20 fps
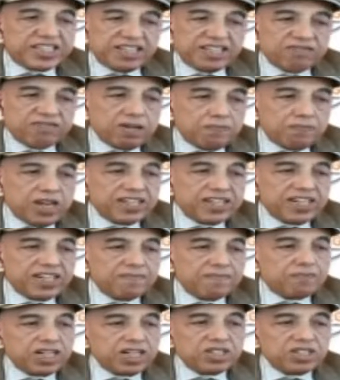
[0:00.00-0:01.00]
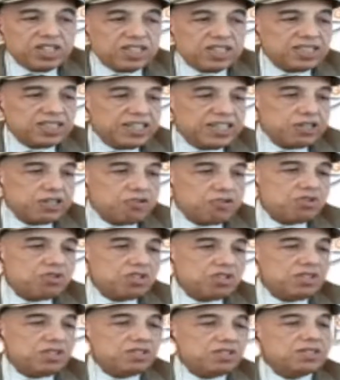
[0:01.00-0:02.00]
development, and mergers and
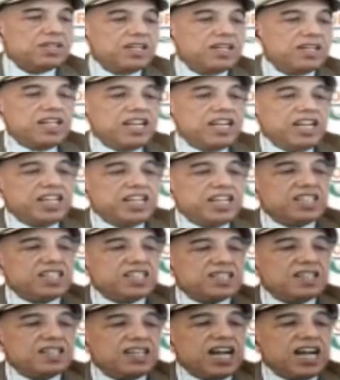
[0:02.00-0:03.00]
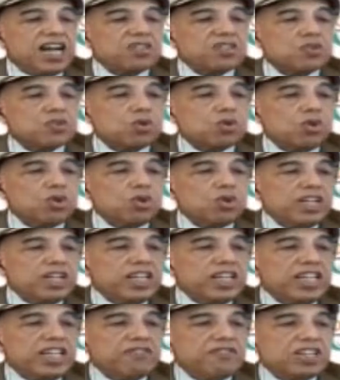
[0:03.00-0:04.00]
acquisitions. In his last role,
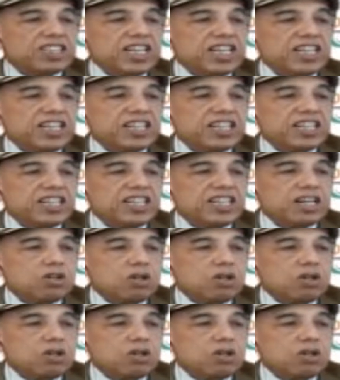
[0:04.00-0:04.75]
he was heading the